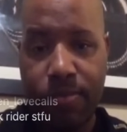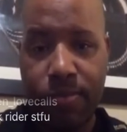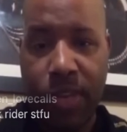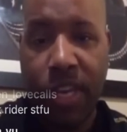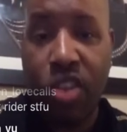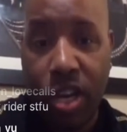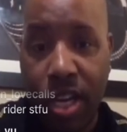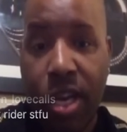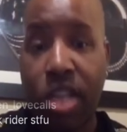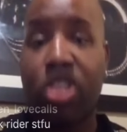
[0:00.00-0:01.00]
He's going to
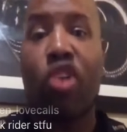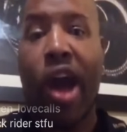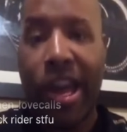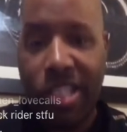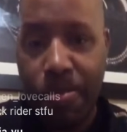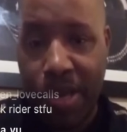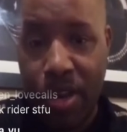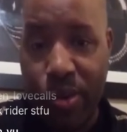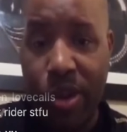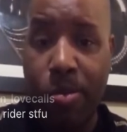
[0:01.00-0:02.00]
try to be a
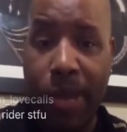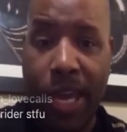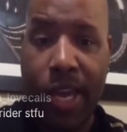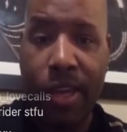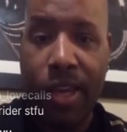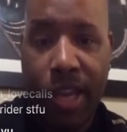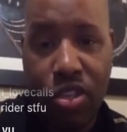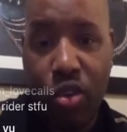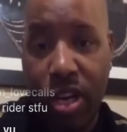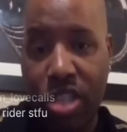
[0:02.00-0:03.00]
real man. He's going
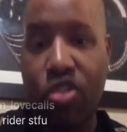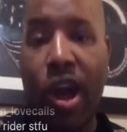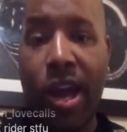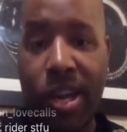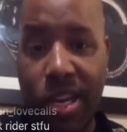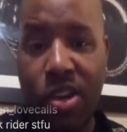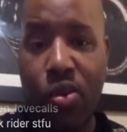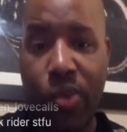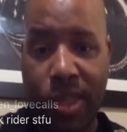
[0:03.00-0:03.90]
to try to deal with it.